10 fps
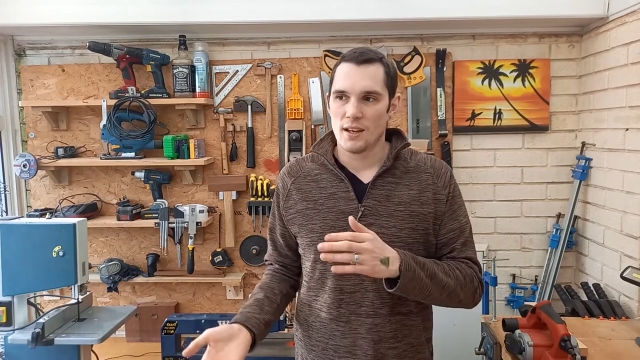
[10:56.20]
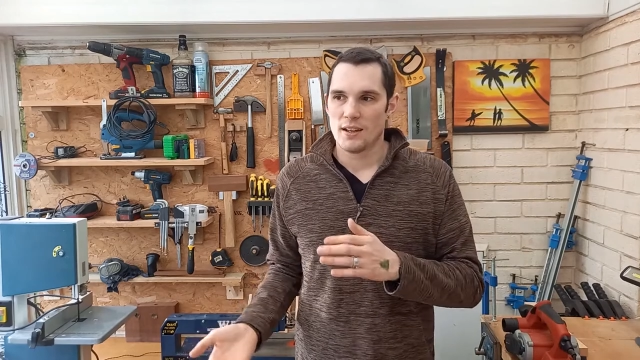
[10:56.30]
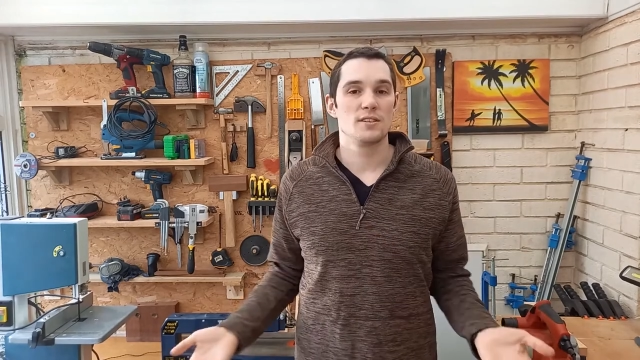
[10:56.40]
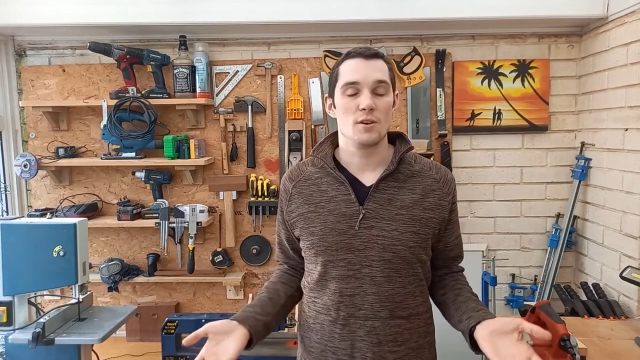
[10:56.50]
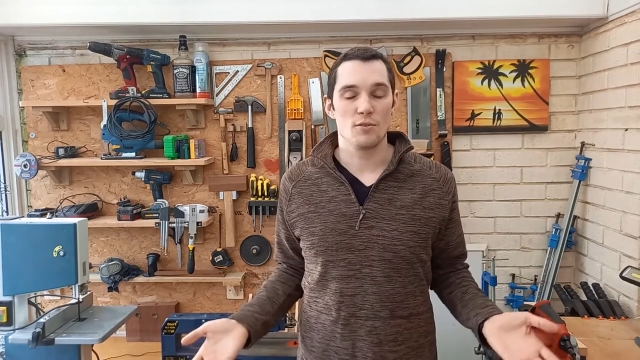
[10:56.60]

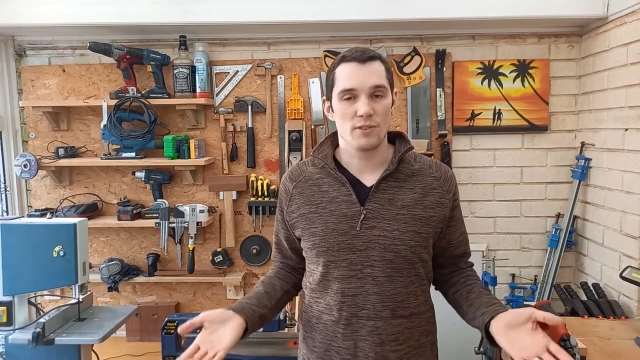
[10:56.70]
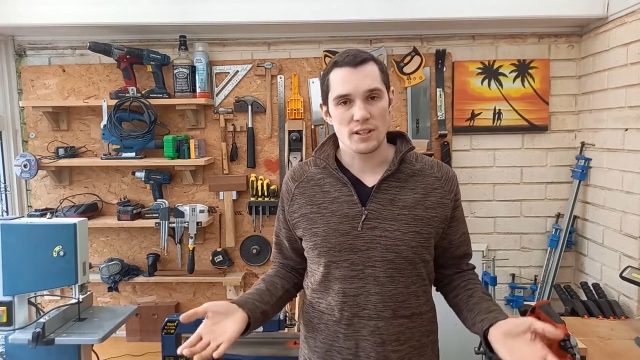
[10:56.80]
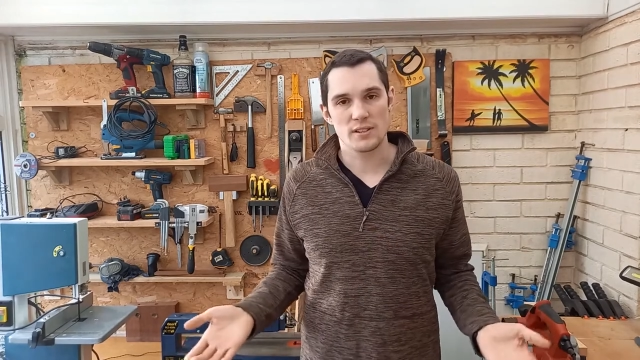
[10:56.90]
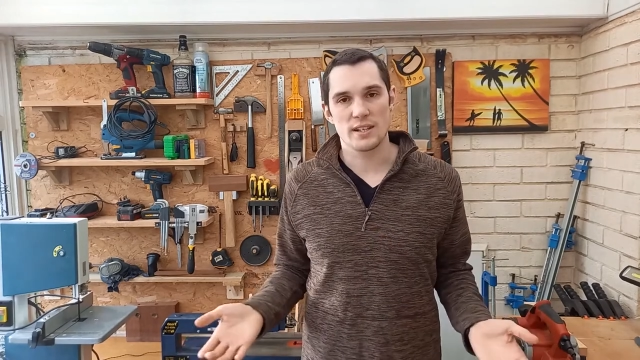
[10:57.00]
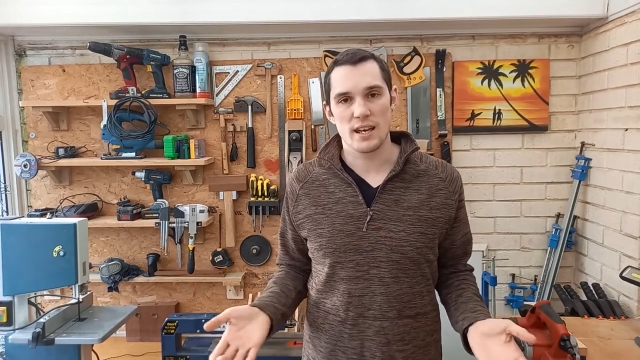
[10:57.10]
So
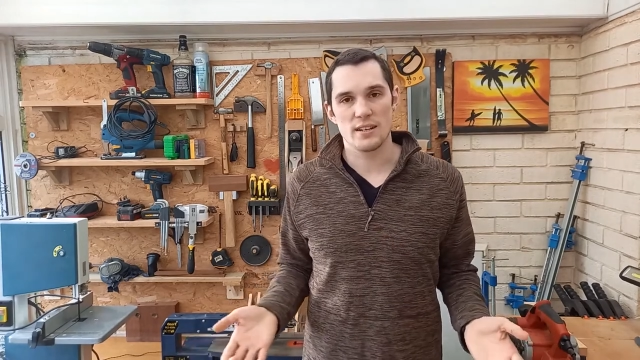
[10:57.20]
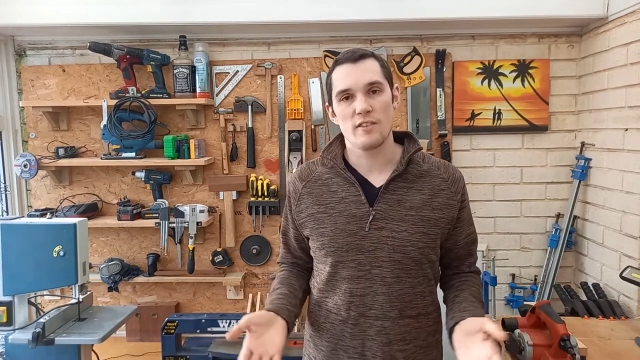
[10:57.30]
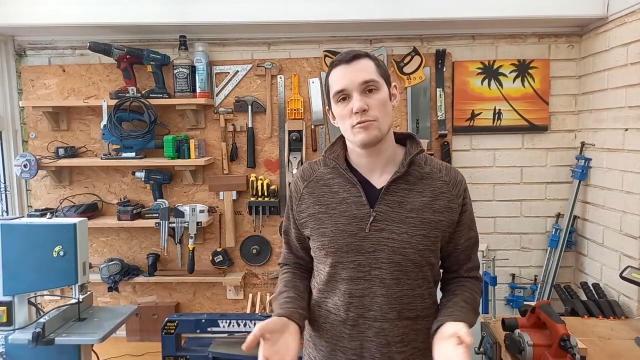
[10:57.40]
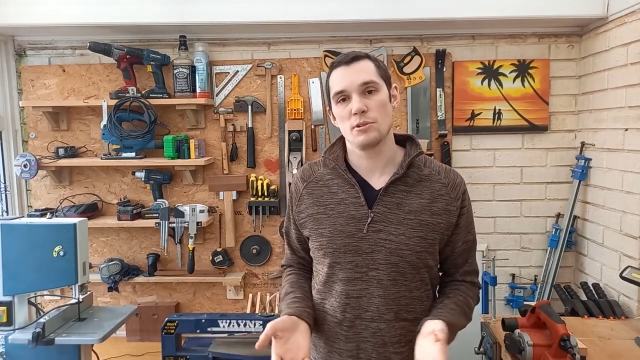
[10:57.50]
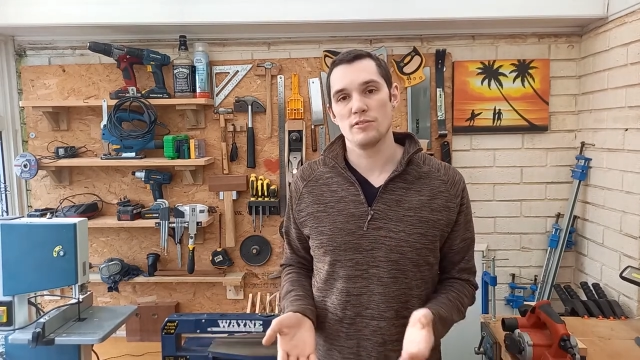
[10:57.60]
thanks again,
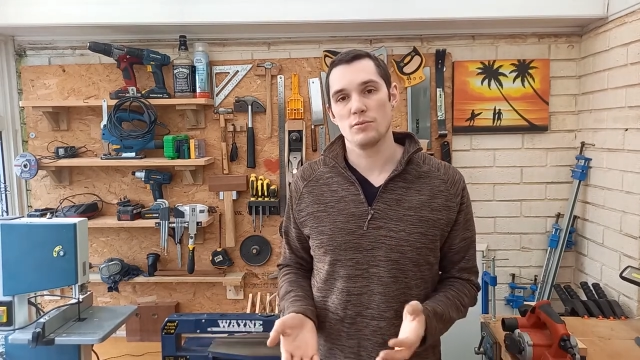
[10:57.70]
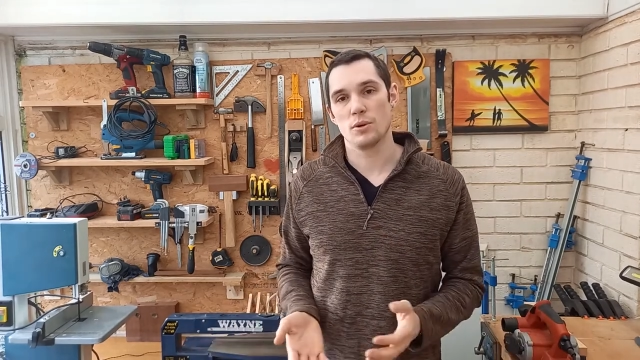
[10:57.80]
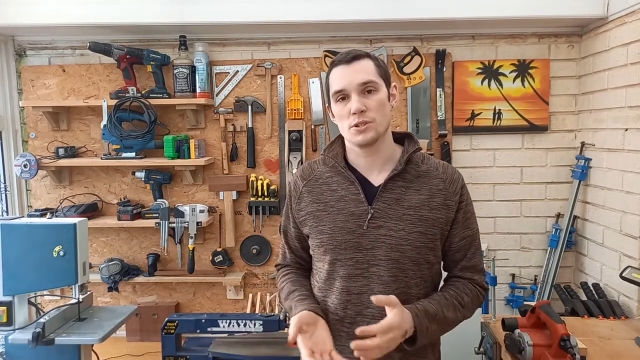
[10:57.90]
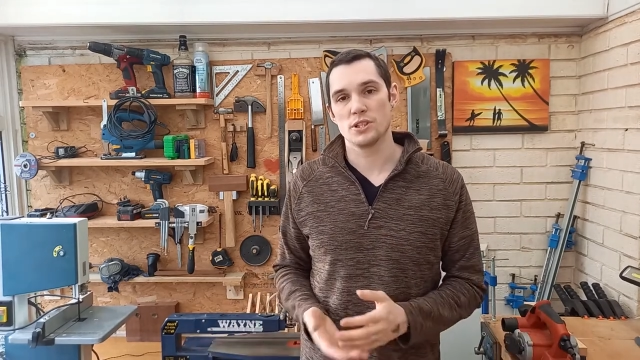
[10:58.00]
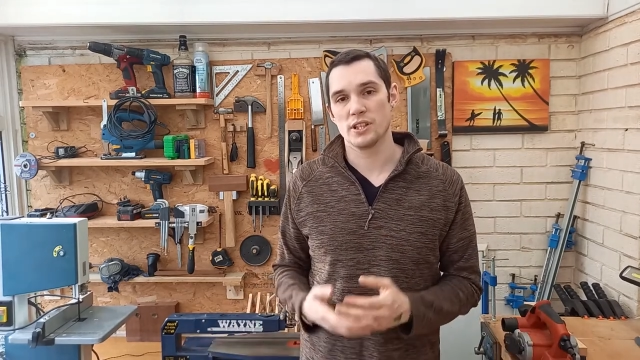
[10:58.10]
everybody, for
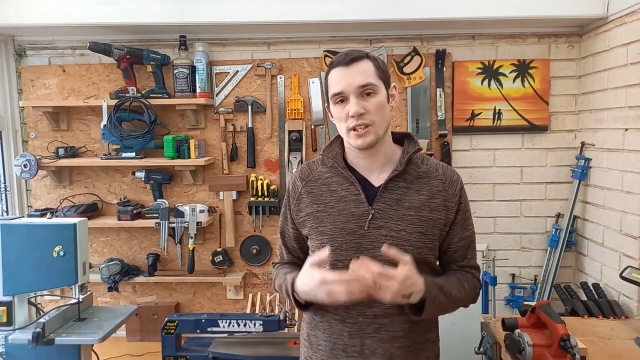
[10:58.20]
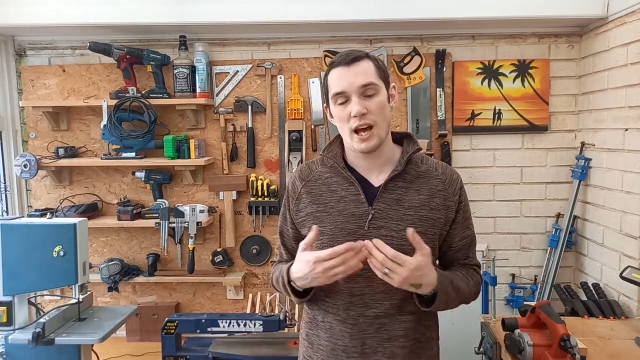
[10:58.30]
watching.